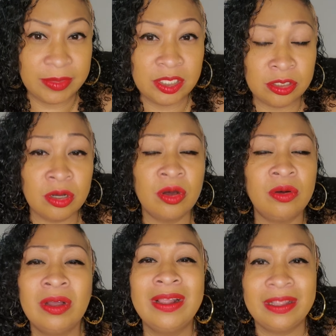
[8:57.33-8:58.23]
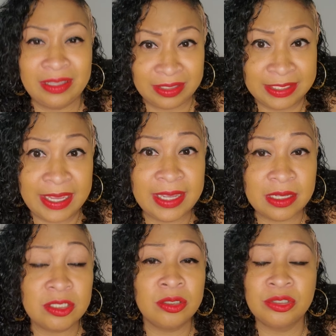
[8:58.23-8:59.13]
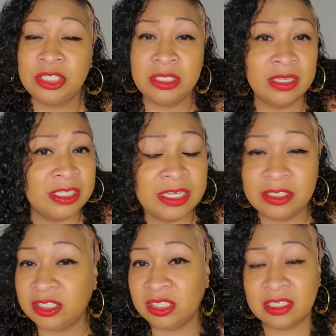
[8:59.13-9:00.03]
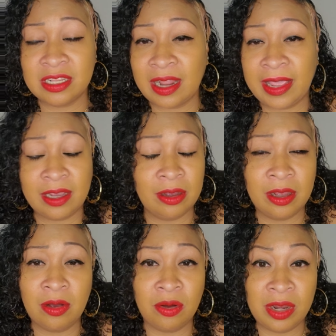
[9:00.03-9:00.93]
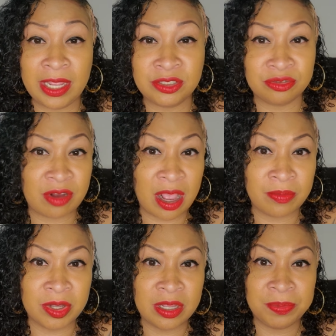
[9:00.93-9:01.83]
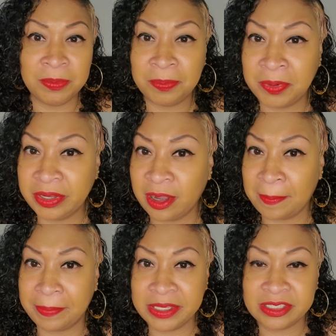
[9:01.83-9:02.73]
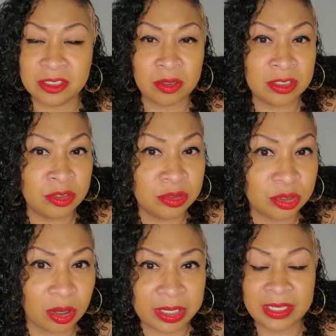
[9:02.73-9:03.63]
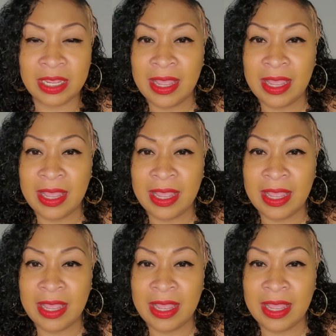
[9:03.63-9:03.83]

So yeah, so she doesn't she doesn't like uh, all that drama and people putting her business or you talking